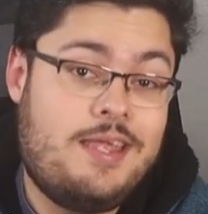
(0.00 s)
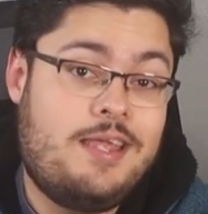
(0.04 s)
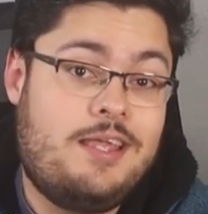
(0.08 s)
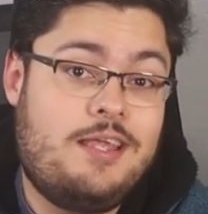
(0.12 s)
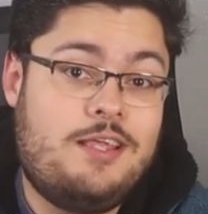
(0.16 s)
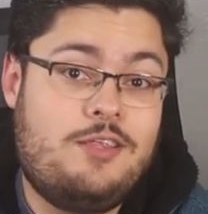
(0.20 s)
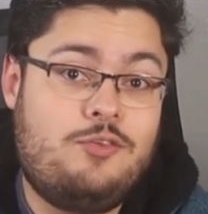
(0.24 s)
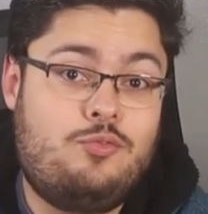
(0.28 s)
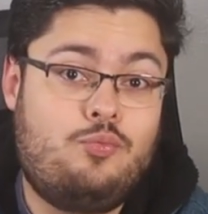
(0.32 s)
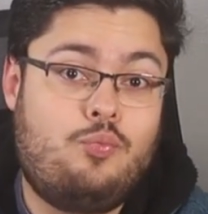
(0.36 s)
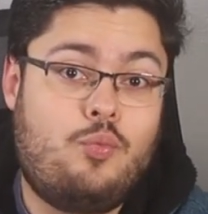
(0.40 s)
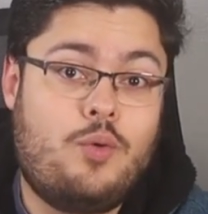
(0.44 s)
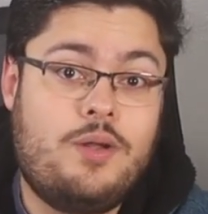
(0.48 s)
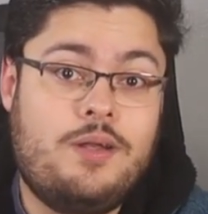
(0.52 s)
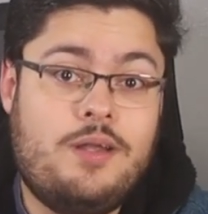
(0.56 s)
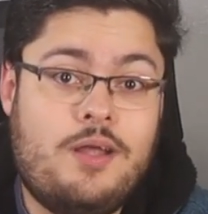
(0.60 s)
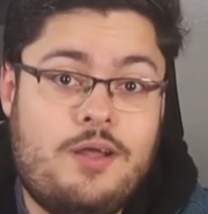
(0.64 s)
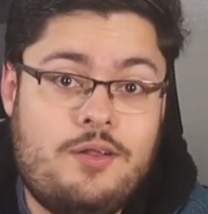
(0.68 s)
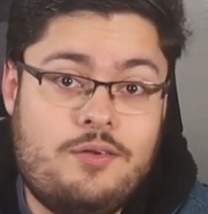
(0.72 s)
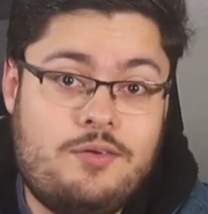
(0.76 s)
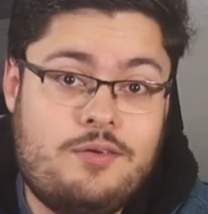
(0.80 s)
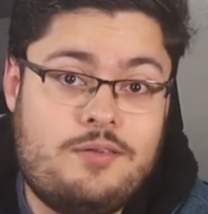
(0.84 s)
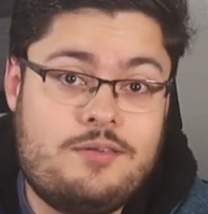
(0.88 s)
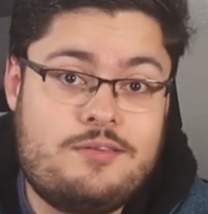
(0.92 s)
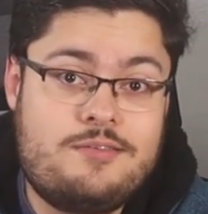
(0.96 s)
is
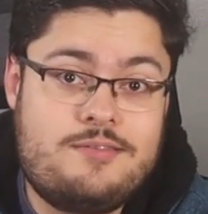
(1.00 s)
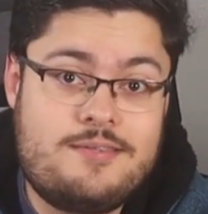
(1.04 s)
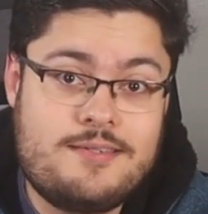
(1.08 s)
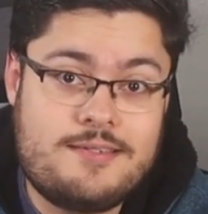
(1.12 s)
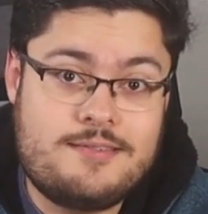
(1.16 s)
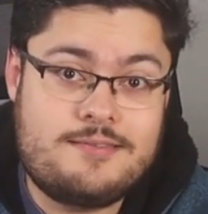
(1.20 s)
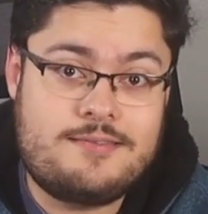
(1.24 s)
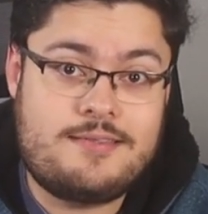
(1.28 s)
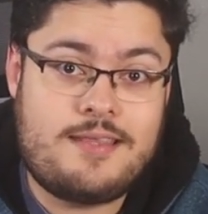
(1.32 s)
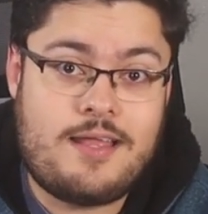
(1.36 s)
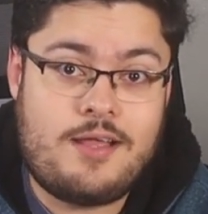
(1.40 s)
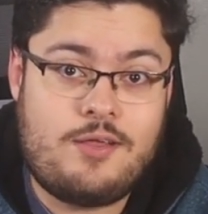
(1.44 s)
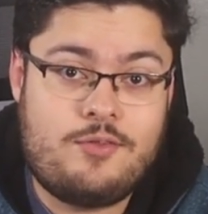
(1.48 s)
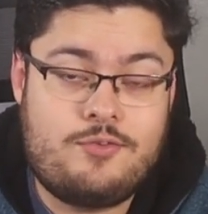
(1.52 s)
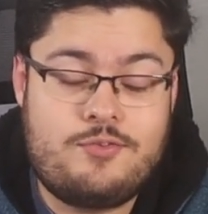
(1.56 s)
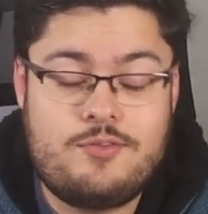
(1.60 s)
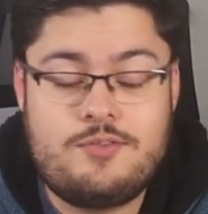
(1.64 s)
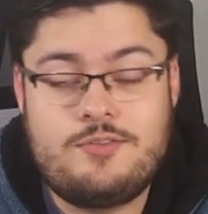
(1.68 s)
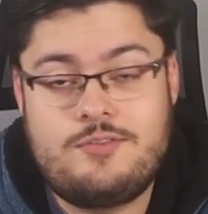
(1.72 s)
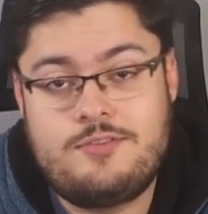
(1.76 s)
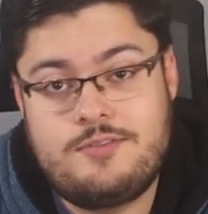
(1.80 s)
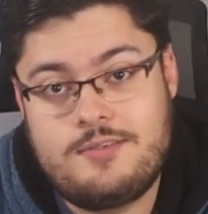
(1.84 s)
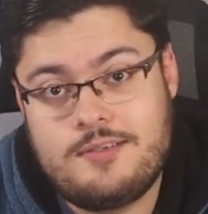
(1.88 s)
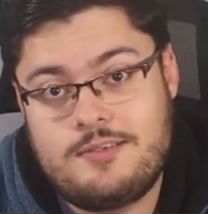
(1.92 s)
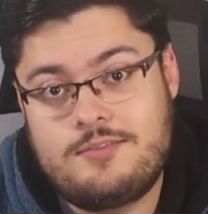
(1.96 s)

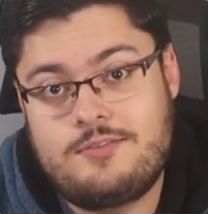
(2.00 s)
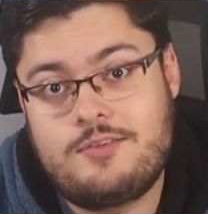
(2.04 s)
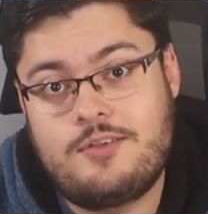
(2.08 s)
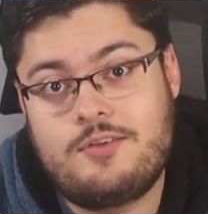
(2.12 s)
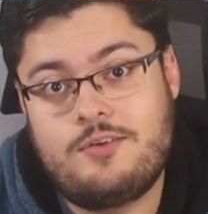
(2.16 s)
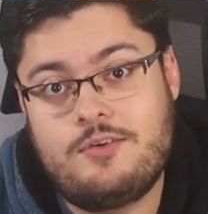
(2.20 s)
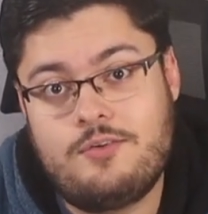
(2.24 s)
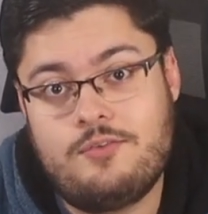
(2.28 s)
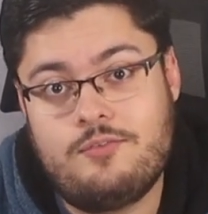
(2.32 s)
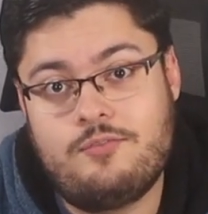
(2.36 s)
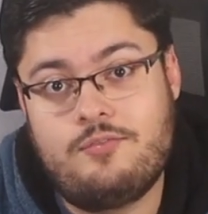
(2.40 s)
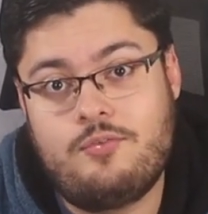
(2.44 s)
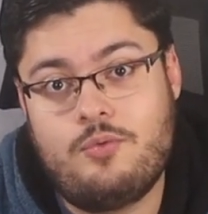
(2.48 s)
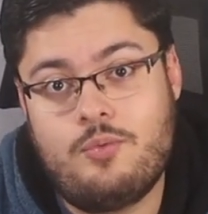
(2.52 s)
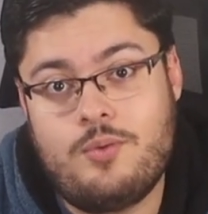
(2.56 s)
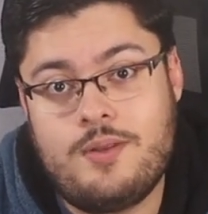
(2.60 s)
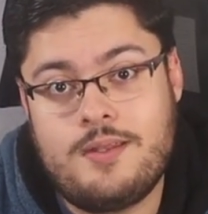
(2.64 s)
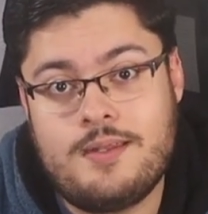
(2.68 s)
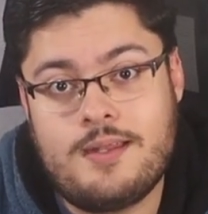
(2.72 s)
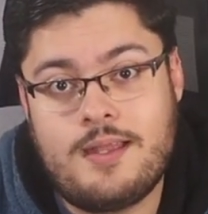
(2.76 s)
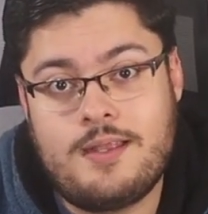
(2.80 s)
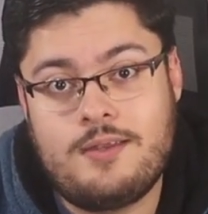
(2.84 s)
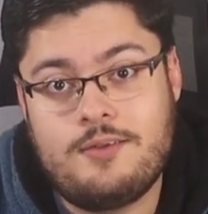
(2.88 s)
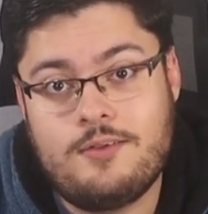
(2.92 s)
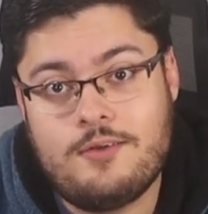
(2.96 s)

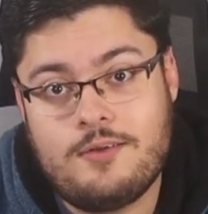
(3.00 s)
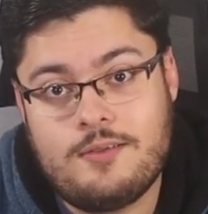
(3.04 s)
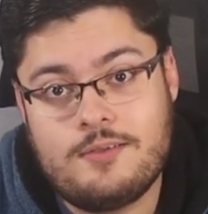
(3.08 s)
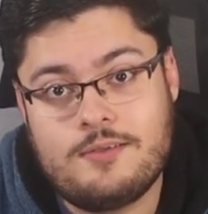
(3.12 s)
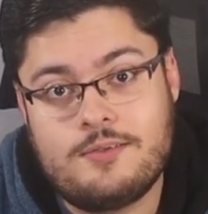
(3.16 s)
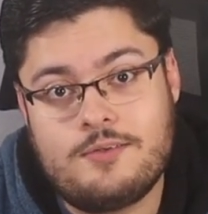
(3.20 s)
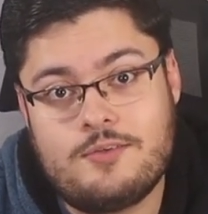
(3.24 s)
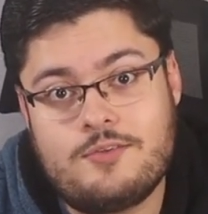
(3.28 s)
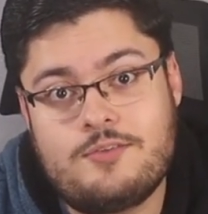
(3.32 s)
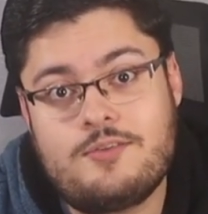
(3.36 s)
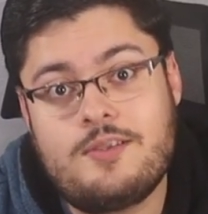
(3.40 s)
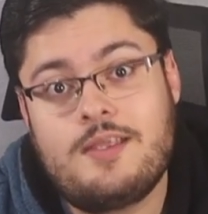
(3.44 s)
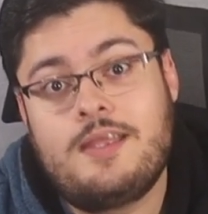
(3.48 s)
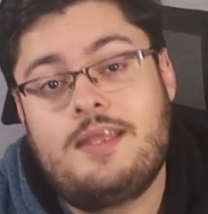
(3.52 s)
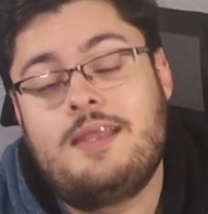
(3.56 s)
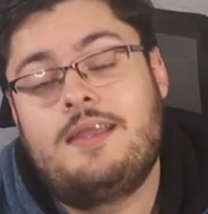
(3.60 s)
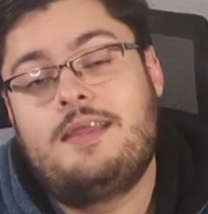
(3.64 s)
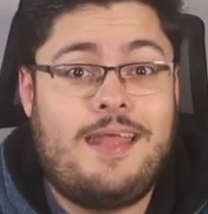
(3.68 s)
$106,649.